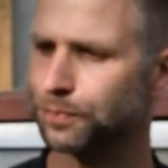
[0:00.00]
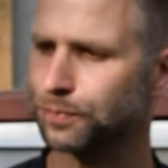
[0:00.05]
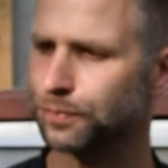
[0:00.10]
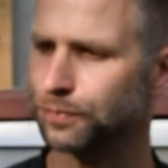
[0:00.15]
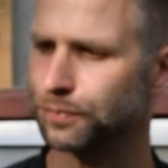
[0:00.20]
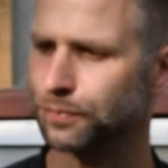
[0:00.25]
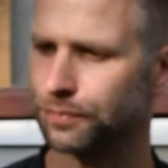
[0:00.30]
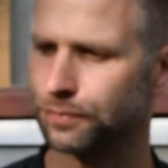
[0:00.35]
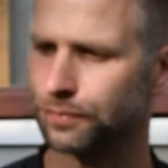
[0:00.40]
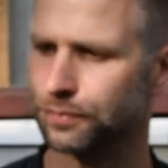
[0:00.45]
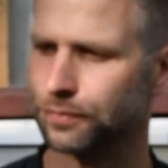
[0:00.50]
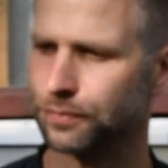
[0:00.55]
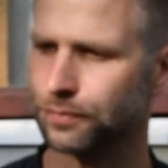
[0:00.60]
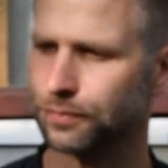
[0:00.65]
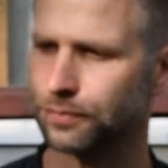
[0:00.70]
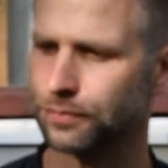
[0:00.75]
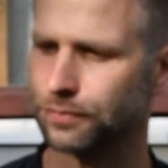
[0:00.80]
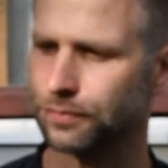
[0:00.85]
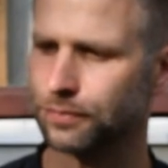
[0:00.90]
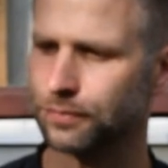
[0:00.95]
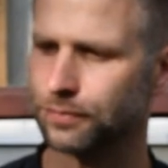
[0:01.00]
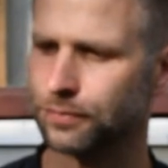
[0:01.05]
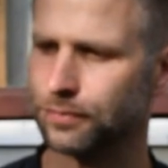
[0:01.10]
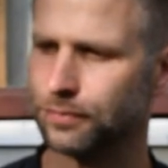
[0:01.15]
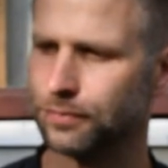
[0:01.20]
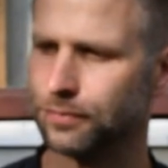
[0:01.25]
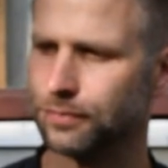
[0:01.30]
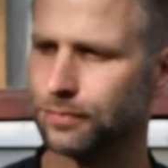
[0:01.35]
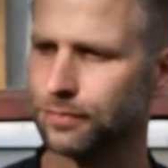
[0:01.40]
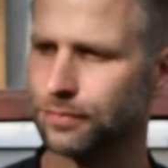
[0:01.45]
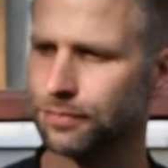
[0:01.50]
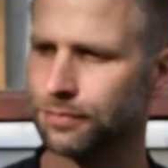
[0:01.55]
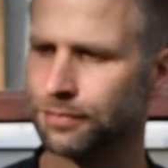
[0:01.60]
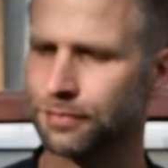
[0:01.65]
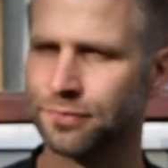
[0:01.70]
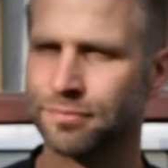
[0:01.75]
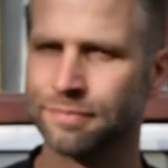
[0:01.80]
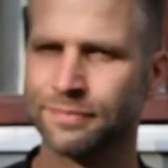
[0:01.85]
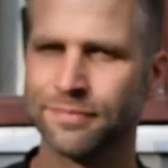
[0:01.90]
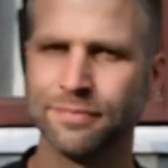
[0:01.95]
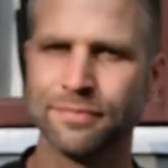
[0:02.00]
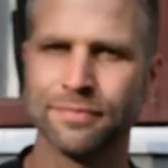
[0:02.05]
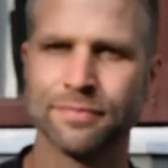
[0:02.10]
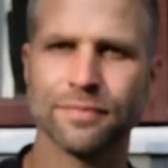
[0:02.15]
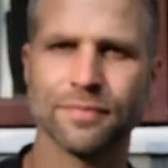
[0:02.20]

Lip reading: (silence)